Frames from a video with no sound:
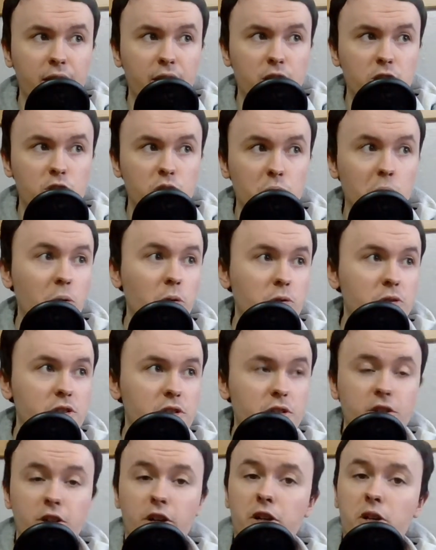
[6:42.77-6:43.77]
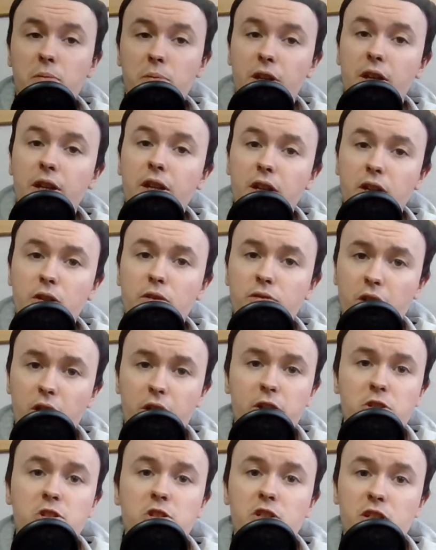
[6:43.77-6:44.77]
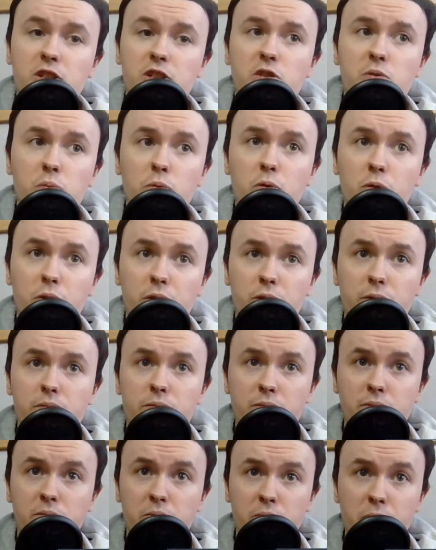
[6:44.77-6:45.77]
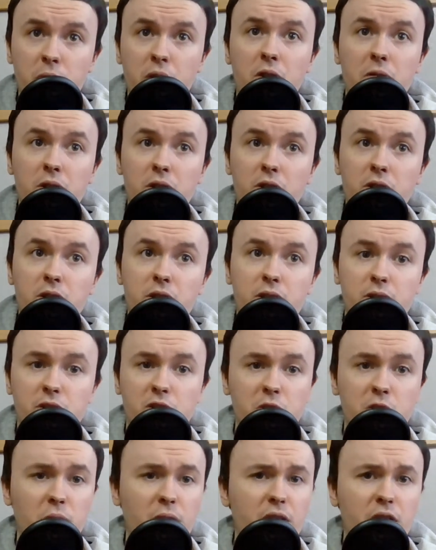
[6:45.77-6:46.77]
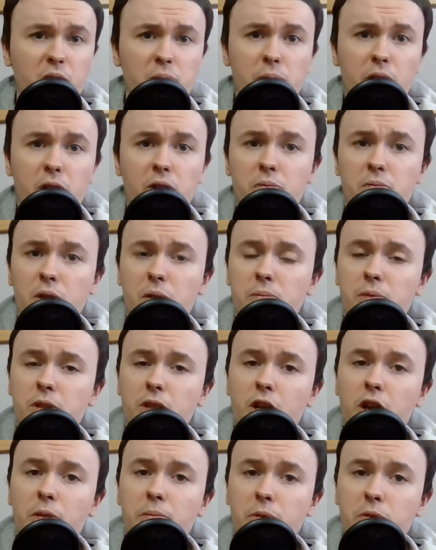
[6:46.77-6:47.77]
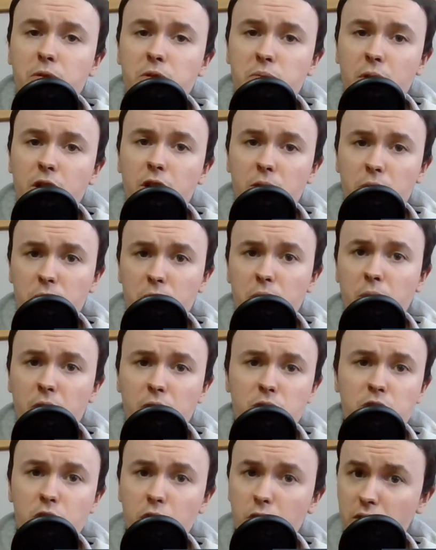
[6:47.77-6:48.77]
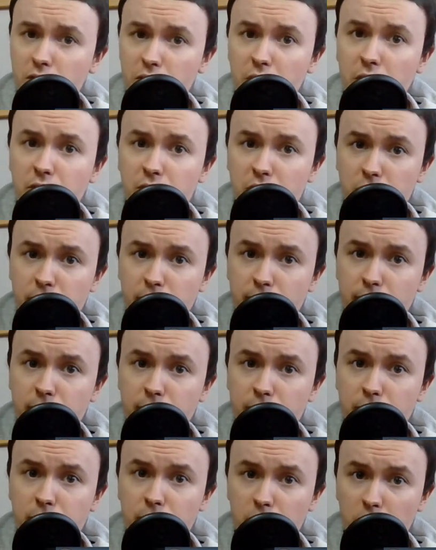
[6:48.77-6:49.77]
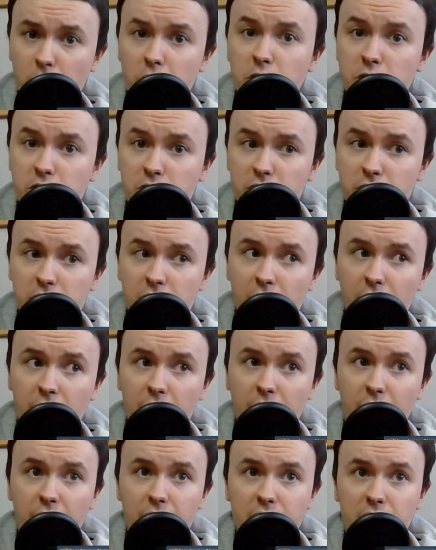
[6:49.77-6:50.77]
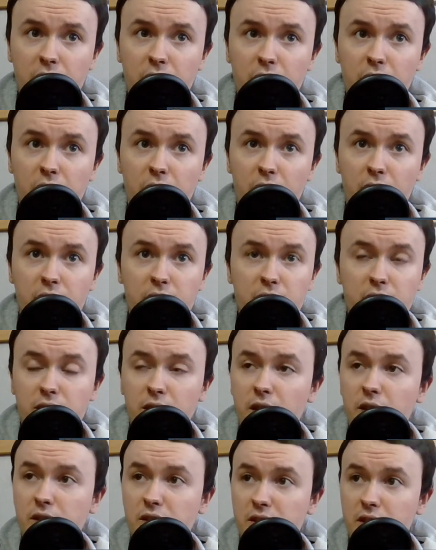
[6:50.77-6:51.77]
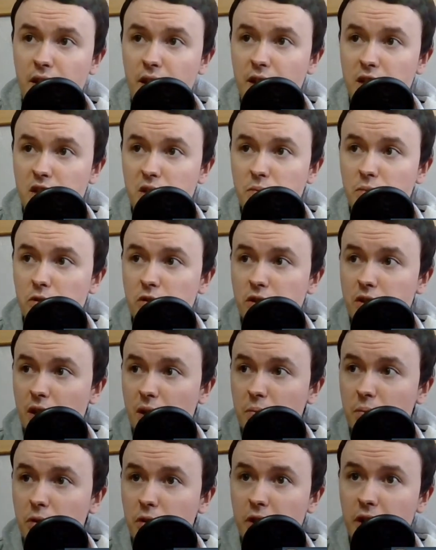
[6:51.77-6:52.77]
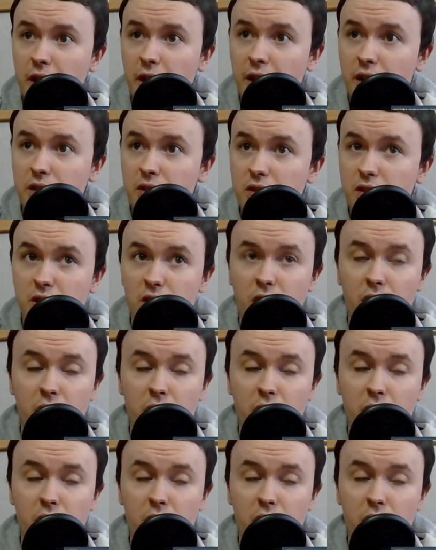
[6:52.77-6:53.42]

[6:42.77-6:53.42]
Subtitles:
towards the kind of beginning of the Hundred Years' War period, you had about, maybe the army was made up of about 2/5 archers, and then there's estimates that put it as